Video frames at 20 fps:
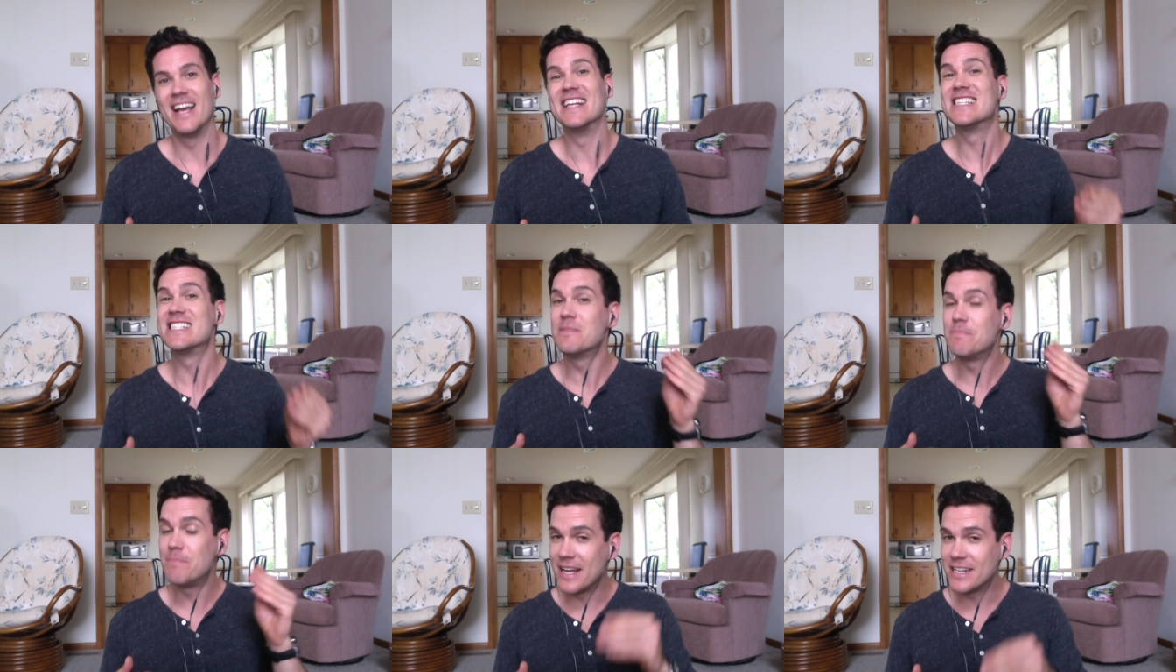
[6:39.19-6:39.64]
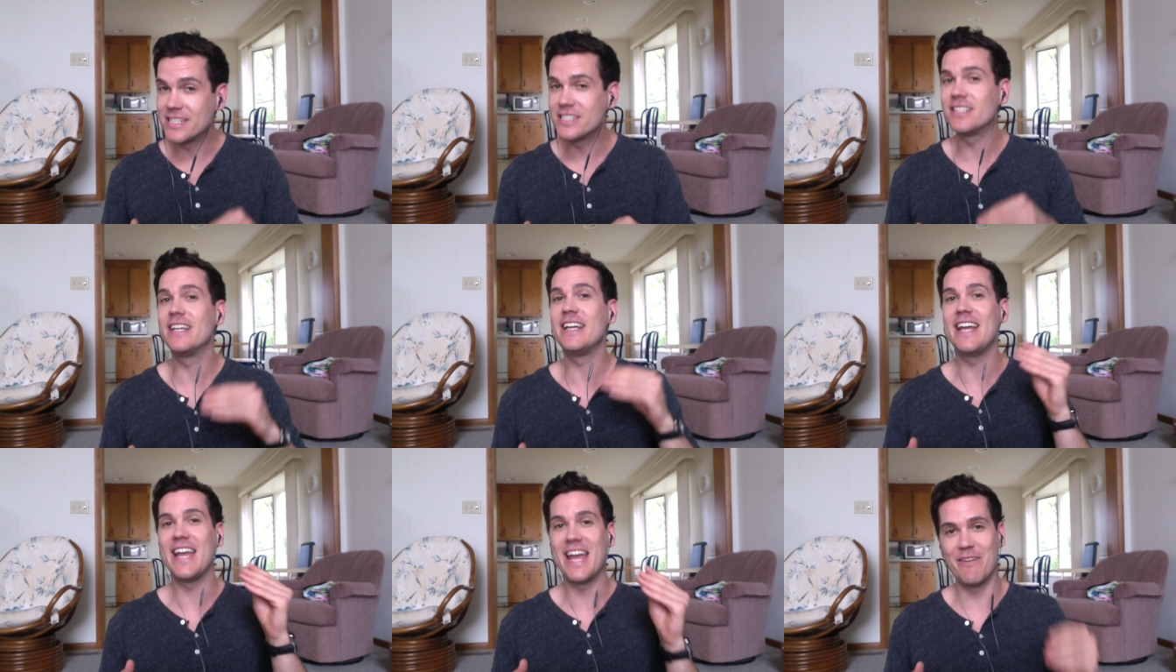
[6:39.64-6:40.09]

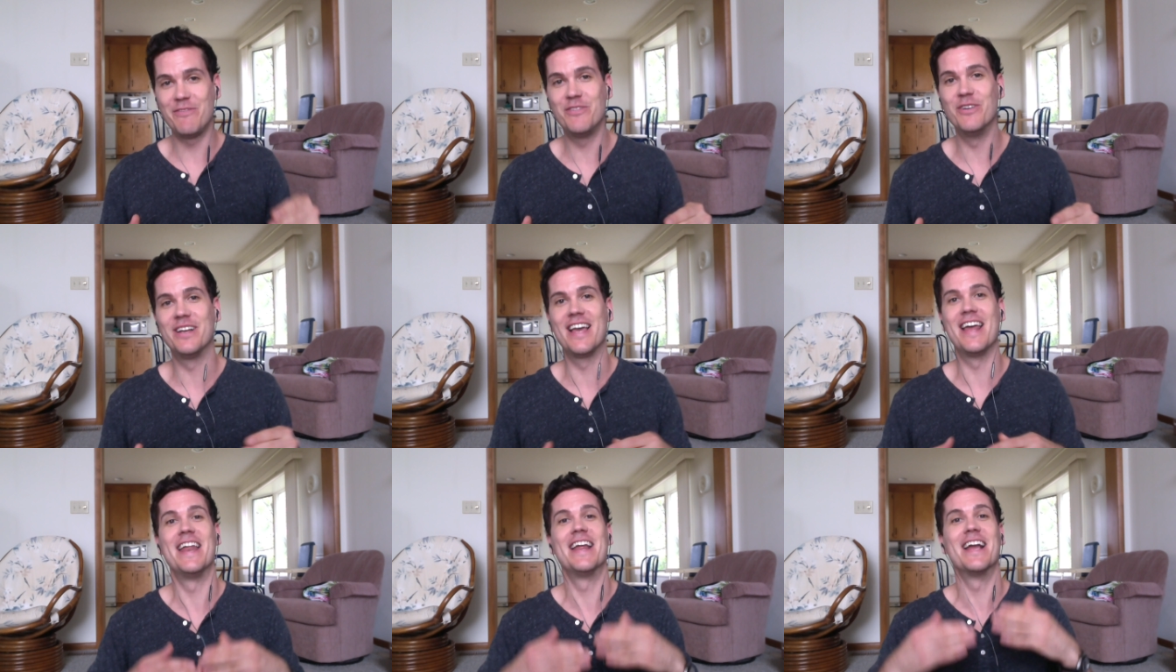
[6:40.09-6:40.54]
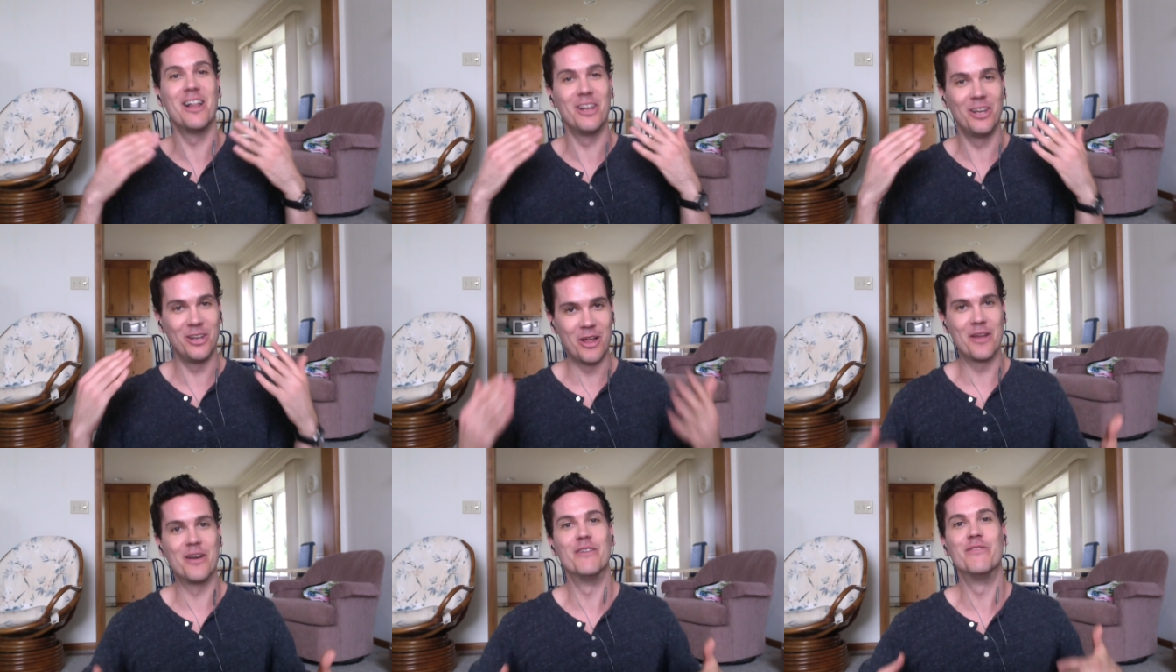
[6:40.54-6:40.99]
especially if you're getting a
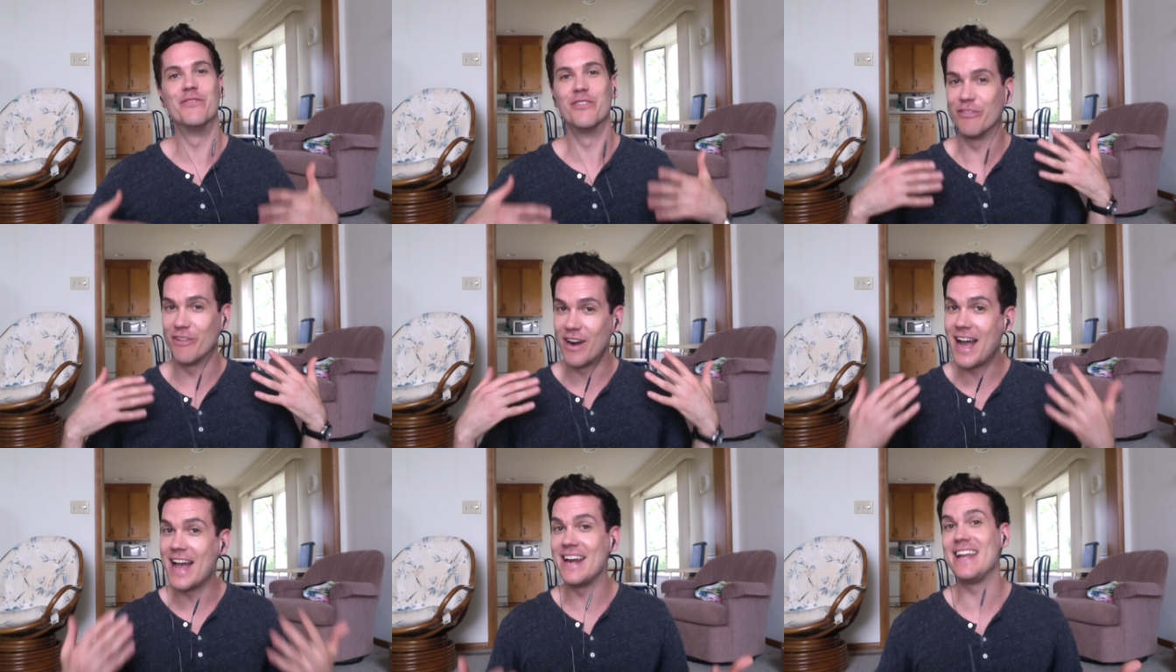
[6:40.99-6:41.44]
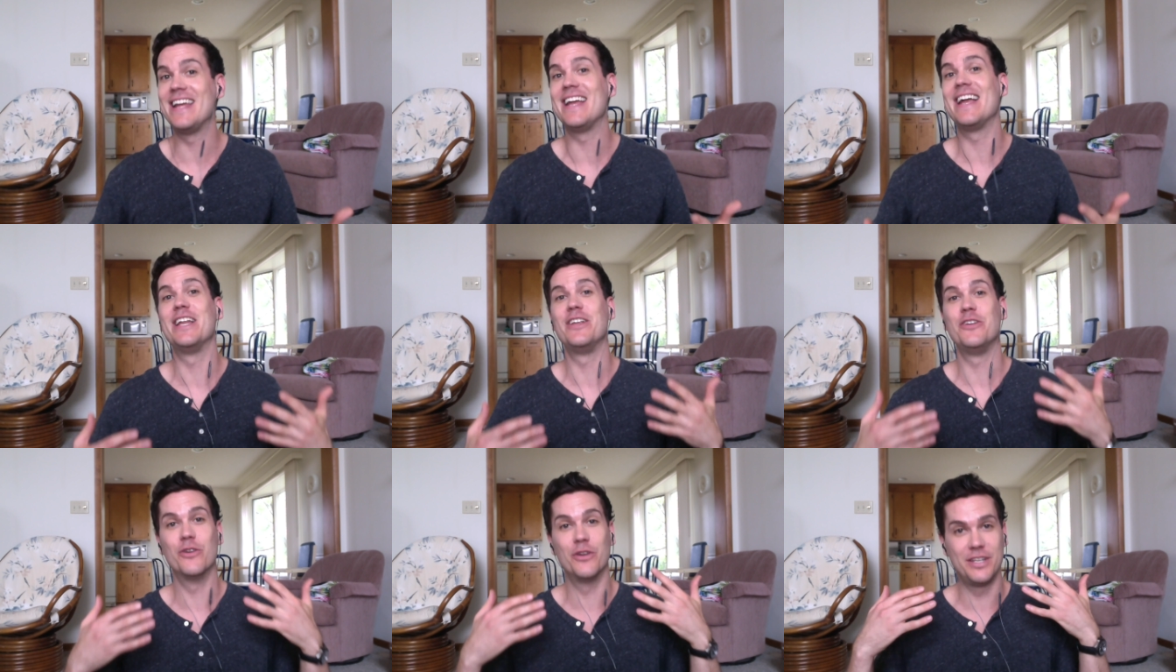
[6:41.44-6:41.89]
lot of
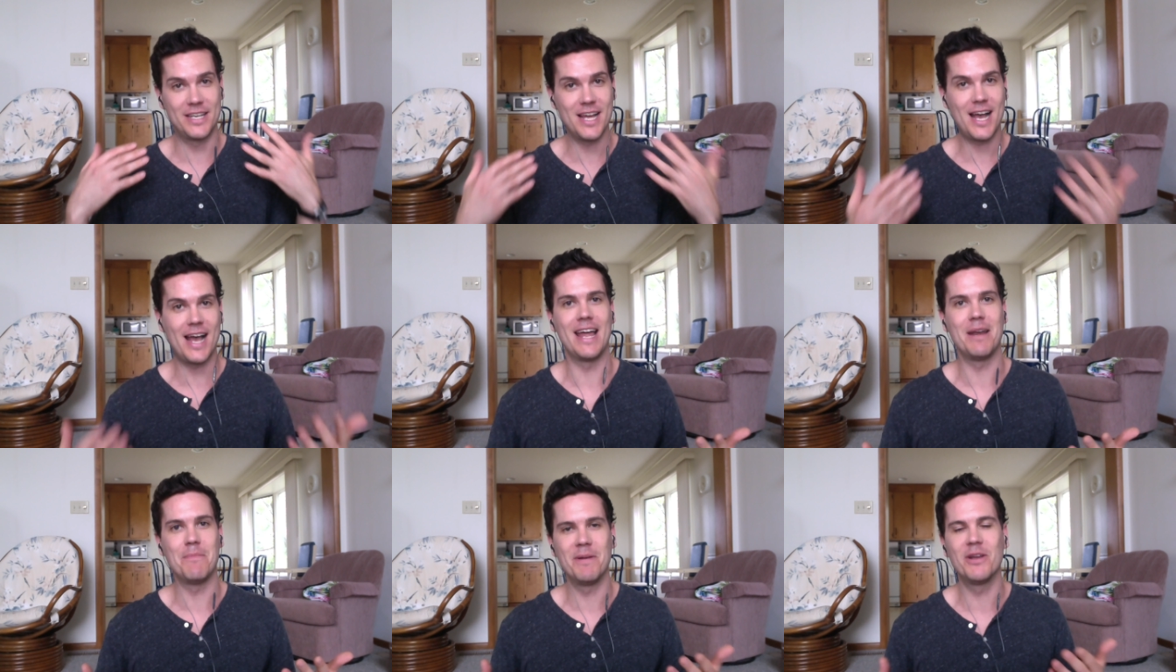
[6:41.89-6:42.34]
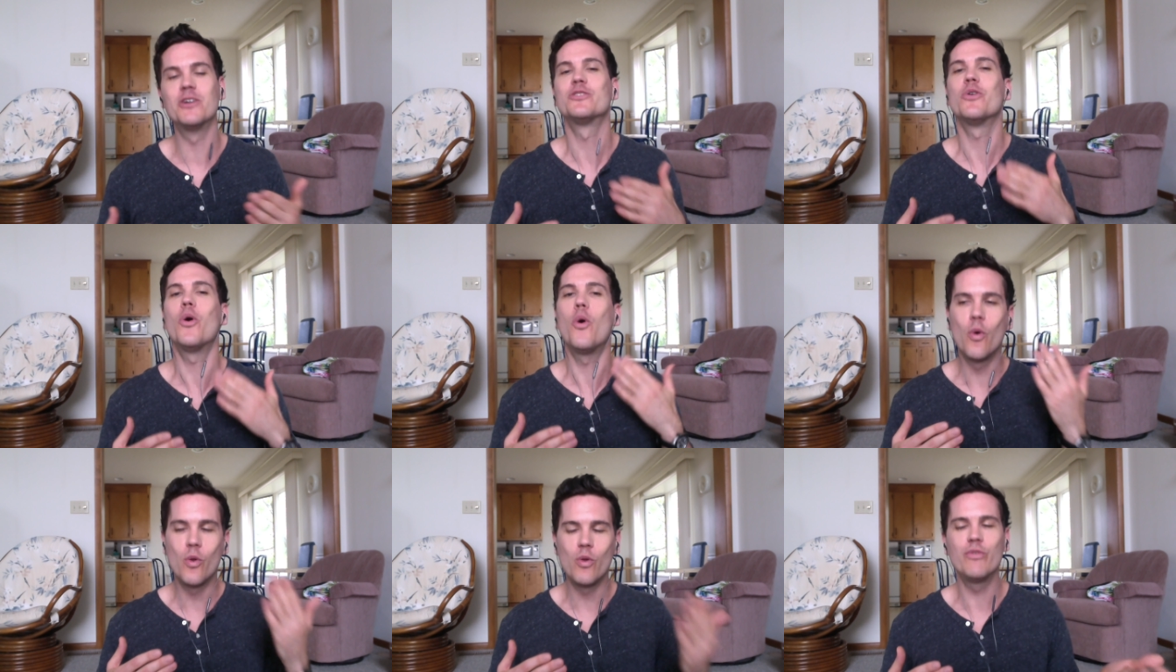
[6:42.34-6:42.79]
variety in your diet, because
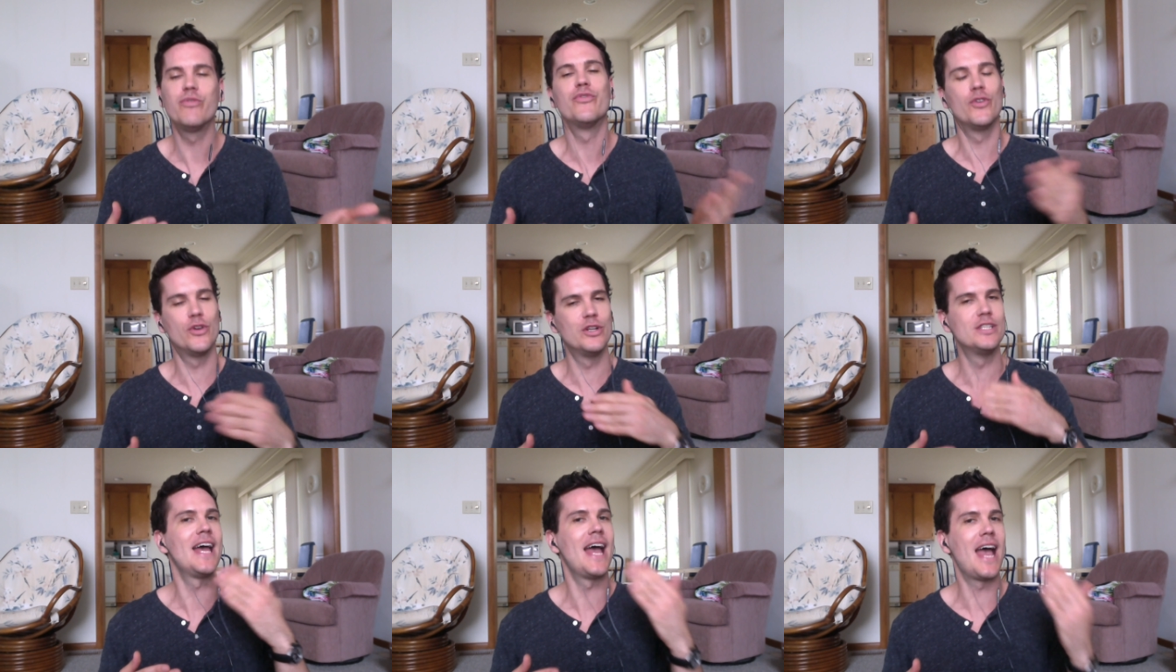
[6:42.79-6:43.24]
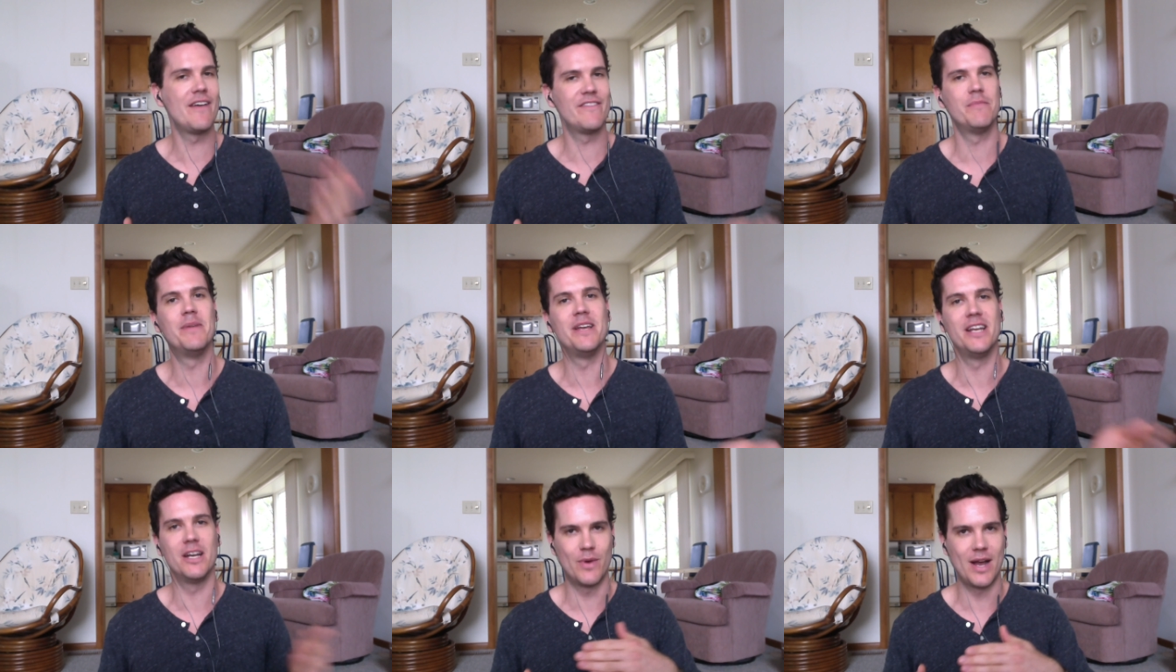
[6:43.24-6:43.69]
all foods have
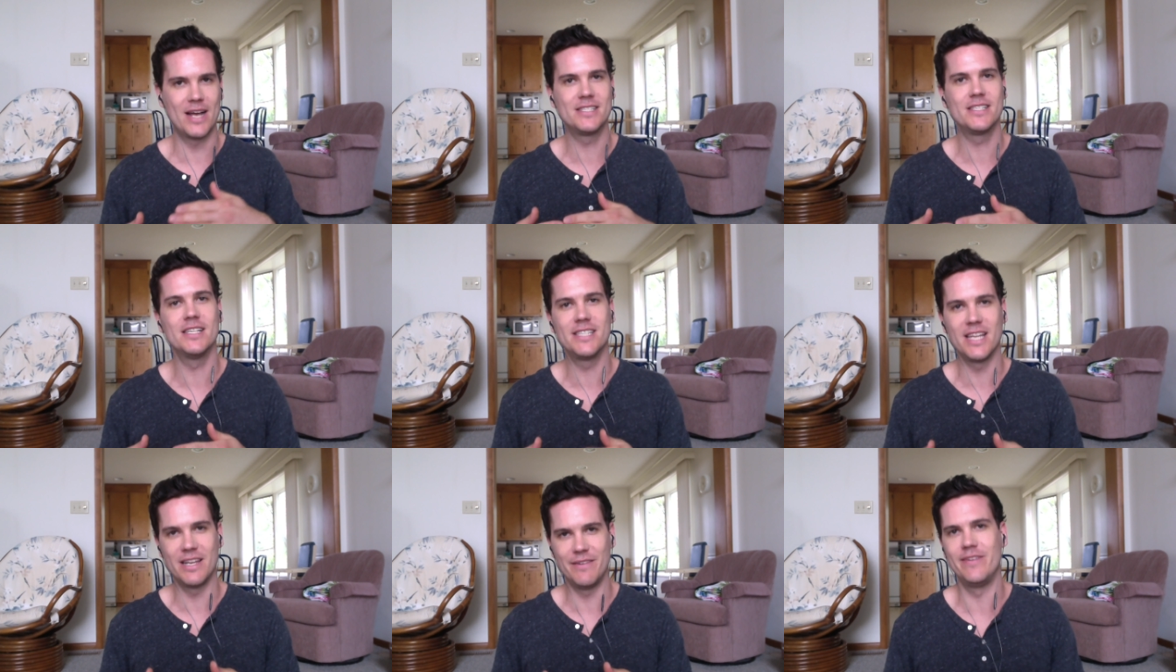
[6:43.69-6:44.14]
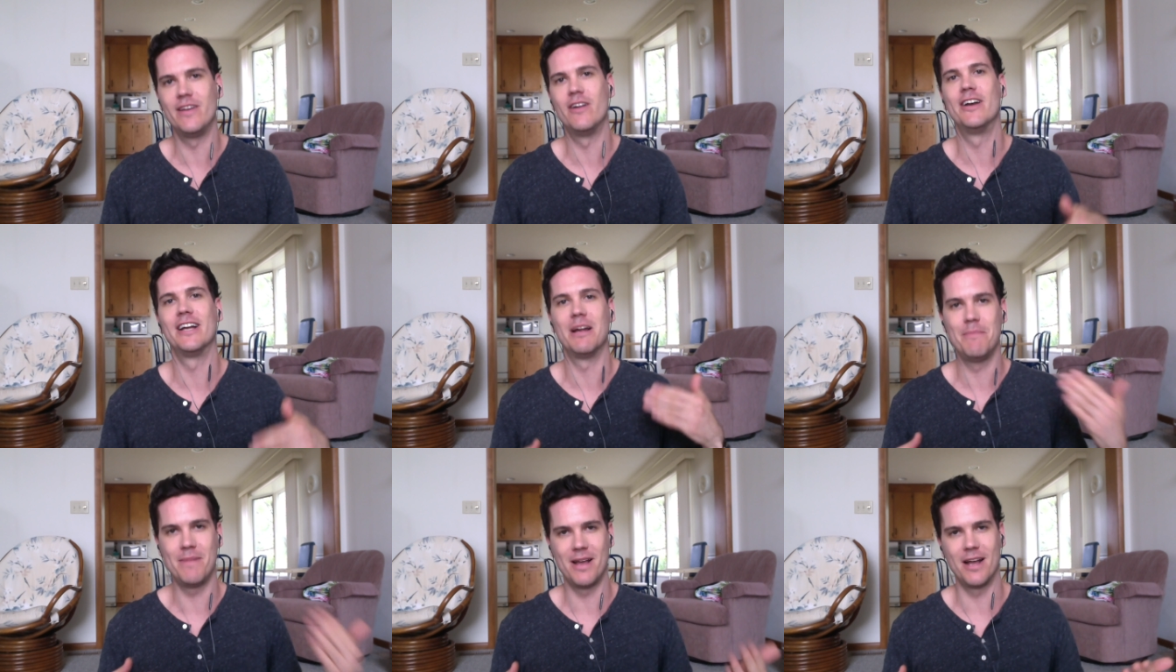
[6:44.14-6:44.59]
amino acids in
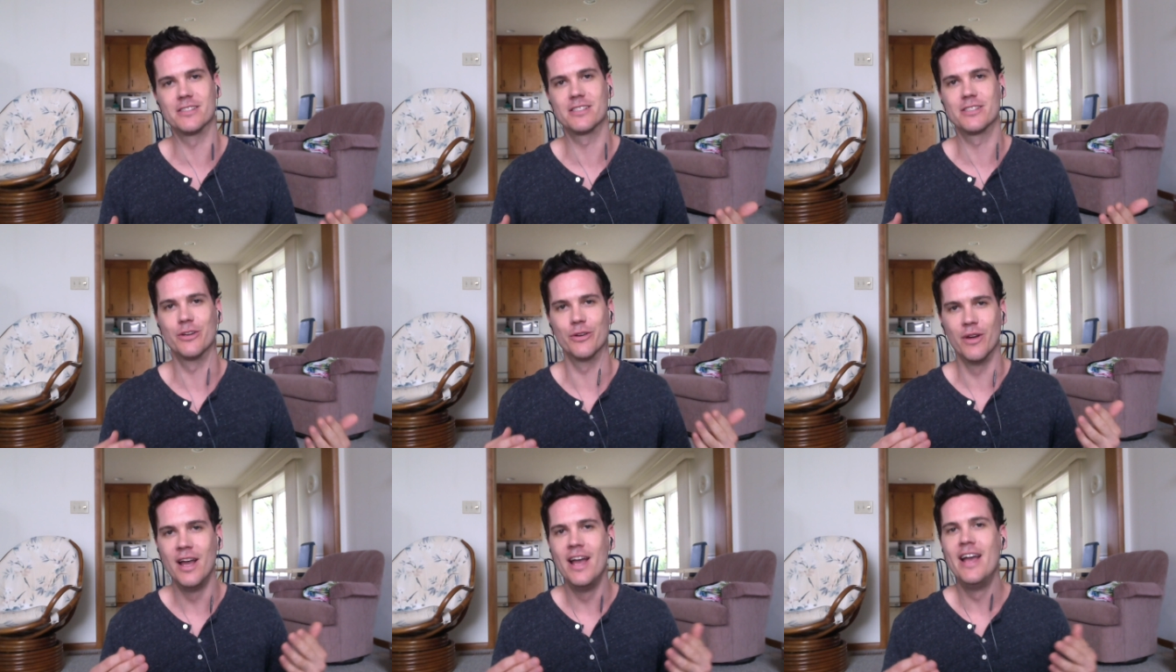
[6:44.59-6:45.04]
varying amounts. So if